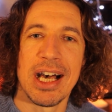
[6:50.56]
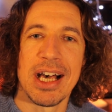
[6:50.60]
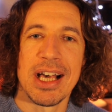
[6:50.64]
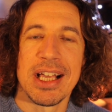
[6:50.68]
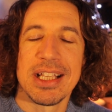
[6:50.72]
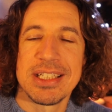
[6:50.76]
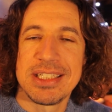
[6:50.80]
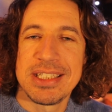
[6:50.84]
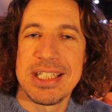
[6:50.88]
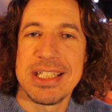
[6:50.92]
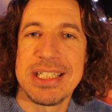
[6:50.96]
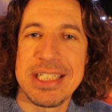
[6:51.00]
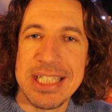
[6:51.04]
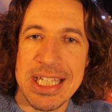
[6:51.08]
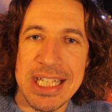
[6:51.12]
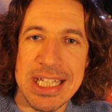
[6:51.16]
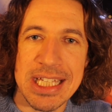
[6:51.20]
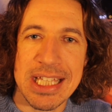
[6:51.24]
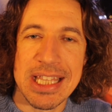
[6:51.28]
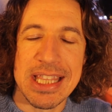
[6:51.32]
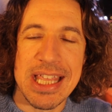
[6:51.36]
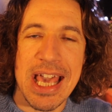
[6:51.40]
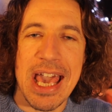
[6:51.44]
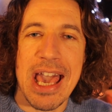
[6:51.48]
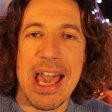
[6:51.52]

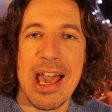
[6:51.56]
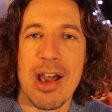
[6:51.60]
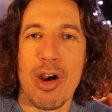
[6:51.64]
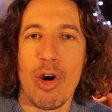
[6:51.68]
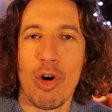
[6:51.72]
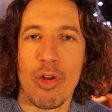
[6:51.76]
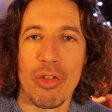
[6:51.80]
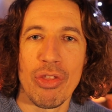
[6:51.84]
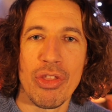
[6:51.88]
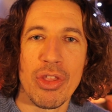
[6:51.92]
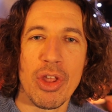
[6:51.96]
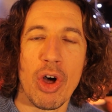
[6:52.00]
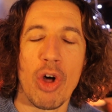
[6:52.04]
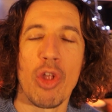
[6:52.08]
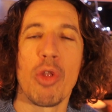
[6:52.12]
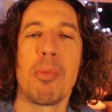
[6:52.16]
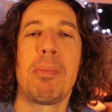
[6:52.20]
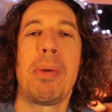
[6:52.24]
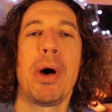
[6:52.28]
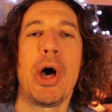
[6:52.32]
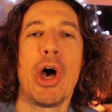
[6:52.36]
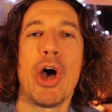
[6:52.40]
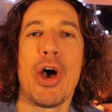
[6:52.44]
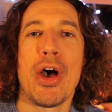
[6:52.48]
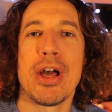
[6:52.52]
sitting there on
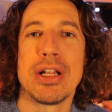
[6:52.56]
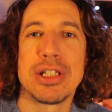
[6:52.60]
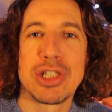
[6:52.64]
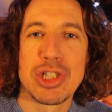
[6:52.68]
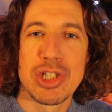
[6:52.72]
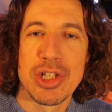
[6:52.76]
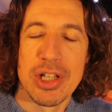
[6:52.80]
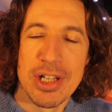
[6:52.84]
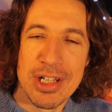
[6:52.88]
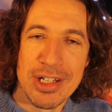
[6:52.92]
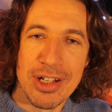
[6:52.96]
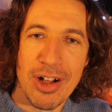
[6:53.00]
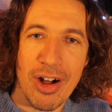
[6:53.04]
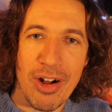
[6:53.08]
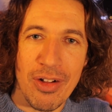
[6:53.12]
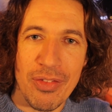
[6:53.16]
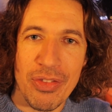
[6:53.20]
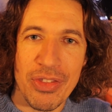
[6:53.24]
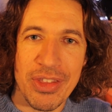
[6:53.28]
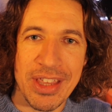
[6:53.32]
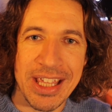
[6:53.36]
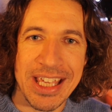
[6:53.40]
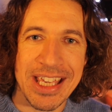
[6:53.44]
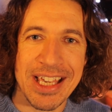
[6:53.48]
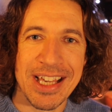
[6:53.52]
perched on
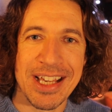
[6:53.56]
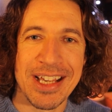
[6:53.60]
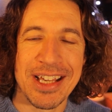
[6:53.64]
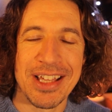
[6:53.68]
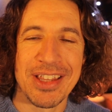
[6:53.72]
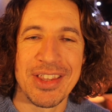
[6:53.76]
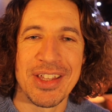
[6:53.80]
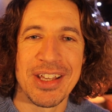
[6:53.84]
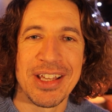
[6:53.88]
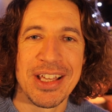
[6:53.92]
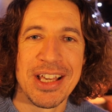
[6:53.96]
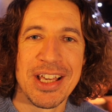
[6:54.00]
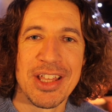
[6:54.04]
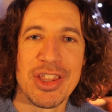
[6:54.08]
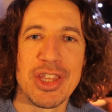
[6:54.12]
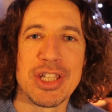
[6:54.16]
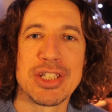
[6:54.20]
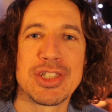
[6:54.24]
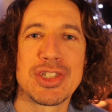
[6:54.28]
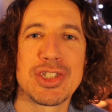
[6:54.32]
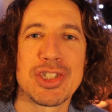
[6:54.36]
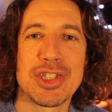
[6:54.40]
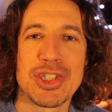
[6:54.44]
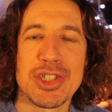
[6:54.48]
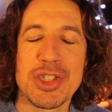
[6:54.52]
the
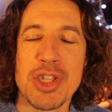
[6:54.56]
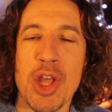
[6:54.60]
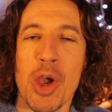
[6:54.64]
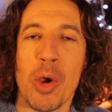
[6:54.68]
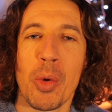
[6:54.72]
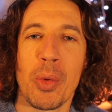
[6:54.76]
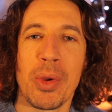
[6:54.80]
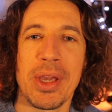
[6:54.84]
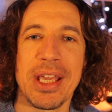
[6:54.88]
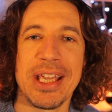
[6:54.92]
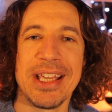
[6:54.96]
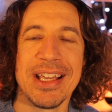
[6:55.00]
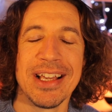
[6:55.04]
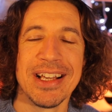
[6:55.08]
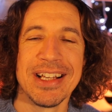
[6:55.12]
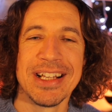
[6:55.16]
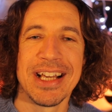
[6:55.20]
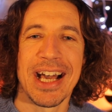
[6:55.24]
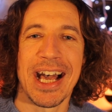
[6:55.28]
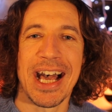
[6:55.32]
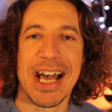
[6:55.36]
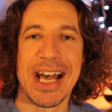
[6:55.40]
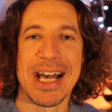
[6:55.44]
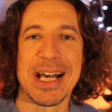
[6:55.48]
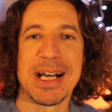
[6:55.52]
snowy
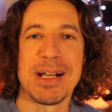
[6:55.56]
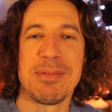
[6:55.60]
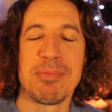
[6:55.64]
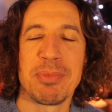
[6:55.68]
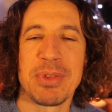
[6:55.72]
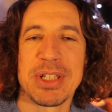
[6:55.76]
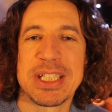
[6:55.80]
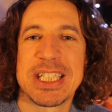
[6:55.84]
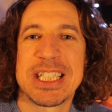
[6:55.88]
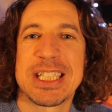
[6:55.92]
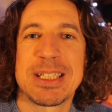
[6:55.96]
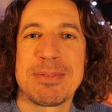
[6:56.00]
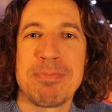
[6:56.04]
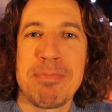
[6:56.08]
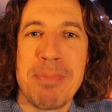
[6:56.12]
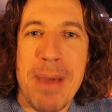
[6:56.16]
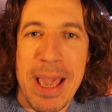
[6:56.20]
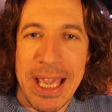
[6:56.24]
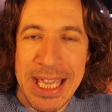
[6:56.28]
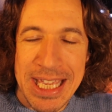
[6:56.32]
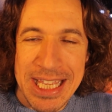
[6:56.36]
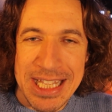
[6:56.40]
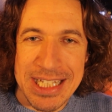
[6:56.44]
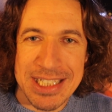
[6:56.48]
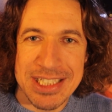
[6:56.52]

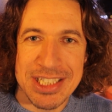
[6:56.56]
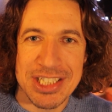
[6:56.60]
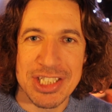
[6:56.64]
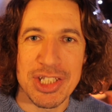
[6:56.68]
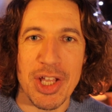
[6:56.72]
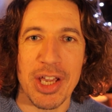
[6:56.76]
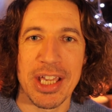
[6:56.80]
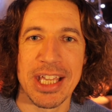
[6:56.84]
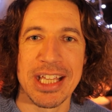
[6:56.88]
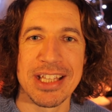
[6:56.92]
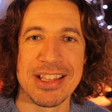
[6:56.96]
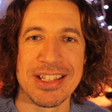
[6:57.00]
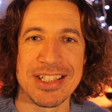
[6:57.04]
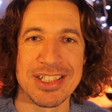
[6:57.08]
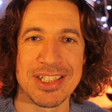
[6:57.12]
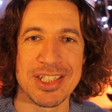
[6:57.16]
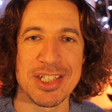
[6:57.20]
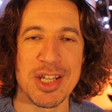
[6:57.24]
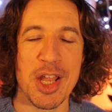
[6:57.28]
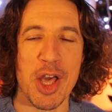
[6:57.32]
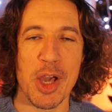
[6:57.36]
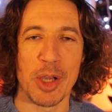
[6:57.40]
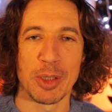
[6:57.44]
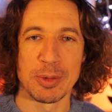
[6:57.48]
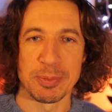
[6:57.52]
spade stuck in the
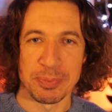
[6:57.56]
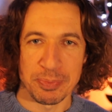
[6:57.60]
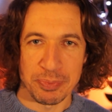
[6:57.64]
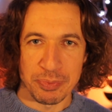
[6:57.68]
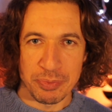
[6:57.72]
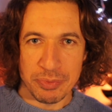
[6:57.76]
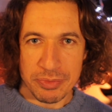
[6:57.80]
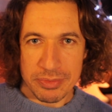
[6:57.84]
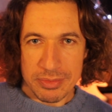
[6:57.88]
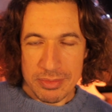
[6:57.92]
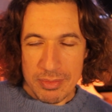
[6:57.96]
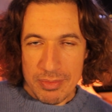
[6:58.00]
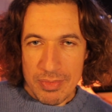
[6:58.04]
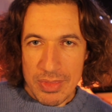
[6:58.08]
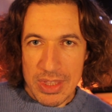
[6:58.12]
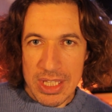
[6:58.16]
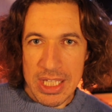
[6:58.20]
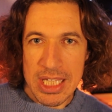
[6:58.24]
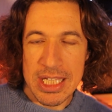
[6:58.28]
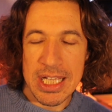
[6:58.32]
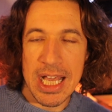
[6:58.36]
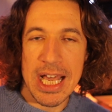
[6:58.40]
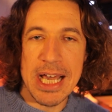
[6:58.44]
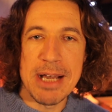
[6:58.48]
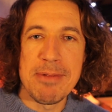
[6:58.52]
snow.
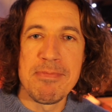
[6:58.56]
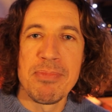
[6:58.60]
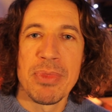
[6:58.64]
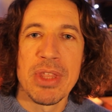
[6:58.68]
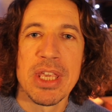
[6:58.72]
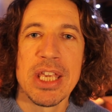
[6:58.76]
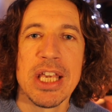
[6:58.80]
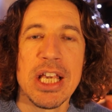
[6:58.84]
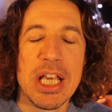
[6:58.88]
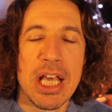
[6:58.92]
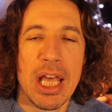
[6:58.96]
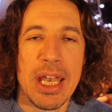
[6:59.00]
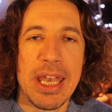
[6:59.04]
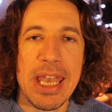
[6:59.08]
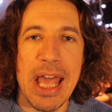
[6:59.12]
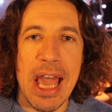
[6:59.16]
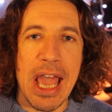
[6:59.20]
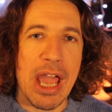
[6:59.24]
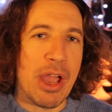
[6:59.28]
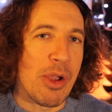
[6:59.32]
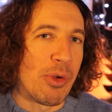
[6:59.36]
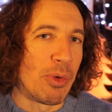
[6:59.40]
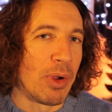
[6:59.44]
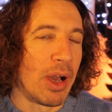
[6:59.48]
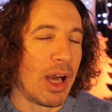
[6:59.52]

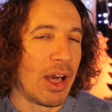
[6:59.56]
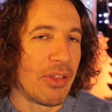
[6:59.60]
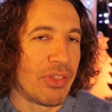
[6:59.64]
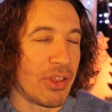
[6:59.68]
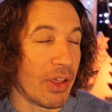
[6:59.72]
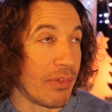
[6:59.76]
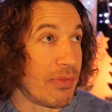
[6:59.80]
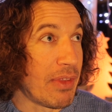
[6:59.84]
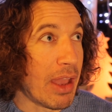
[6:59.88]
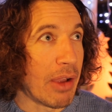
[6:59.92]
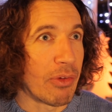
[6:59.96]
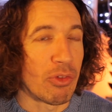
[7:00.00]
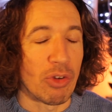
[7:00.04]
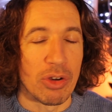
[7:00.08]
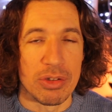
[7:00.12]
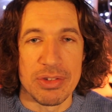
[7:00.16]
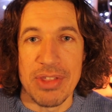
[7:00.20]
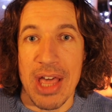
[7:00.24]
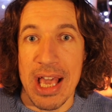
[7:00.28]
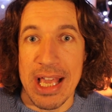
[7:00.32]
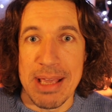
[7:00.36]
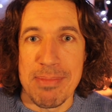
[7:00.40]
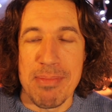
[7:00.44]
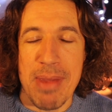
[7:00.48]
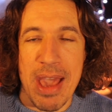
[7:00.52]
Now, I've now got
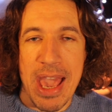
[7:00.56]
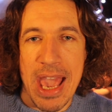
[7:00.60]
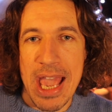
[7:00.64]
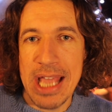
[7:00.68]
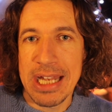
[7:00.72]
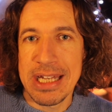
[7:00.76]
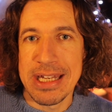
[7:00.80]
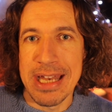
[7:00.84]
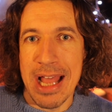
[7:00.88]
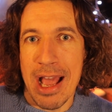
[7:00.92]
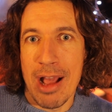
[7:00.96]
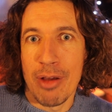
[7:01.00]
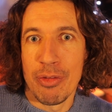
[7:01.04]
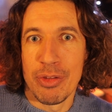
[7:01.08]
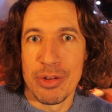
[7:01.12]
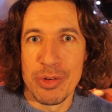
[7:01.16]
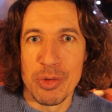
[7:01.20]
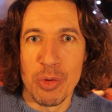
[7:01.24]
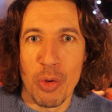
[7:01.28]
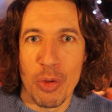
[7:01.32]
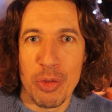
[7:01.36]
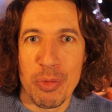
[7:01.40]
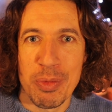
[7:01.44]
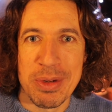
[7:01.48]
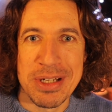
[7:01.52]
that in my head now, the
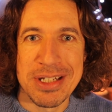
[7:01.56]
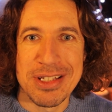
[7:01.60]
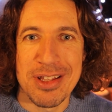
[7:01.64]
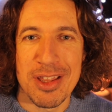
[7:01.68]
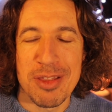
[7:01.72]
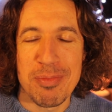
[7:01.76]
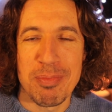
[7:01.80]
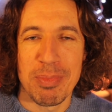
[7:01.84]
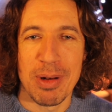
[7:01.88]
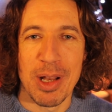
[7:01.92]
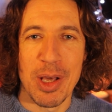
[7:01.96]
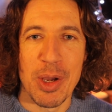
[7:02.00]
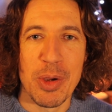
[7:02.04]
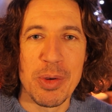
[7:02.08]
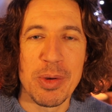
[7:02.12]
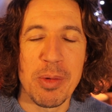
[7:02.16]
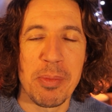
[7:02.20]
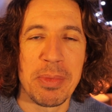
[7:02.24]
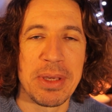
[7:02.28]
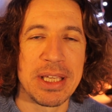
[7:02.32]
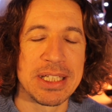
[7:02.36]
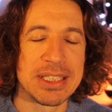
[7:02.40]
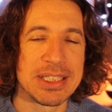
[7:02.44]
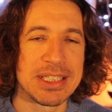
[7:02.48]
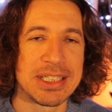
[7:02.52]
north wind doth blow. I'll
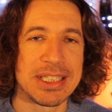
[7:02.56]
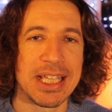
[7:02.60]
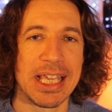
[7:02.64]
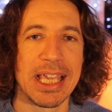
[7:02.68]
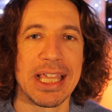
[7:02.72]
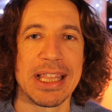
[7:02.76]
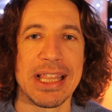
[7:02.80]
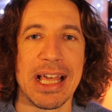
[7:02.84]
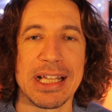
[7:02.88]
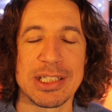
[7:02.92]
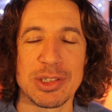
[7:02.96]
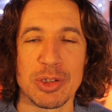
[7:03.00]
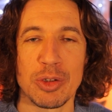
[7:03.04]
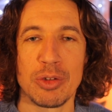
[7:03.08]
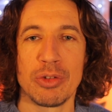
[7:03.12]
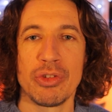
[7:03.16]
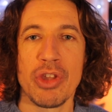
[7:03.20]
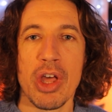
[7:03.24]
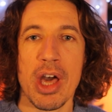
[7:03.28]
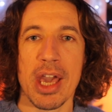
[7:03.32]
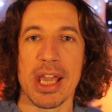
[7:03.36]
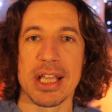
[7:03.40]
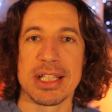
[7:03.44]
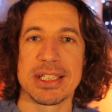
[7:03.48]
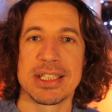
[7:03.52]
be singing that all
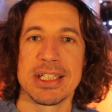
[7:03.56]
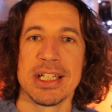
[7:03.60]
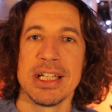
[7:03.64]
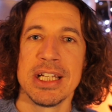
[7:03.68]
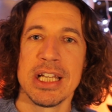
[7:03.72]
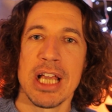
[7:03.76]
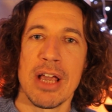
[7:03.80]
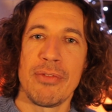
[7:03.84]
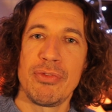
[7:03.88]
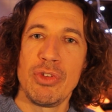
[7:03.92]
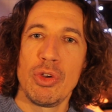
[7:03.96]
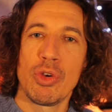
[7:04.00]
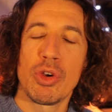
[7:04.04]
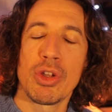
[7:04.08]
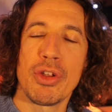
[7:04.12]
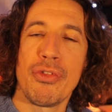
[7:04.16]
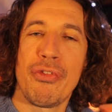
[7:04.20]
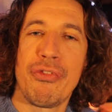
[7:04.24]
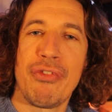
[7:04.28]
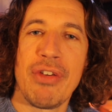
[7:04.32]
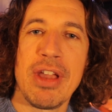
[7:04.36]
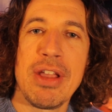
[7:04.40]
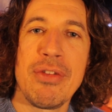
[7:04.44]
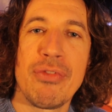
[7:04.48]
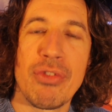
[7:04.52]
night. Have you got a
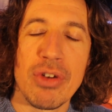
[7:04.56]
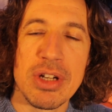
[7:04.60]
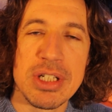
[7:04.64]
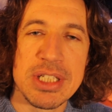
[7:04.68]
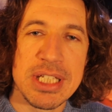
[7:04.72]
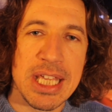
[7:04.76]
favourite